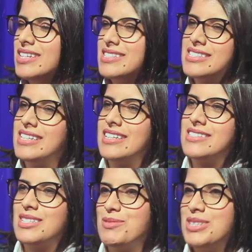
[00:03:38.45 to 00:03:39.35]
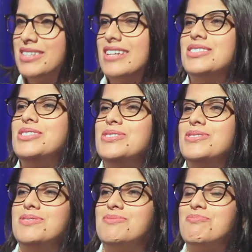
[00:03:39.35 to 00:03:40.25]
It's like something that
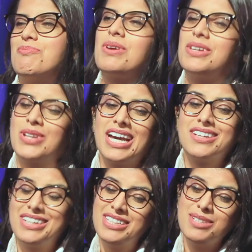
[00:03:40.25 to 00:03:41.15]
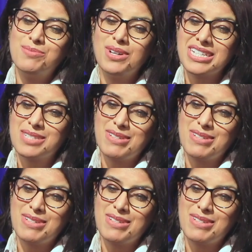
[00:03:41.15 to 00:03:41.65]
you can read in books,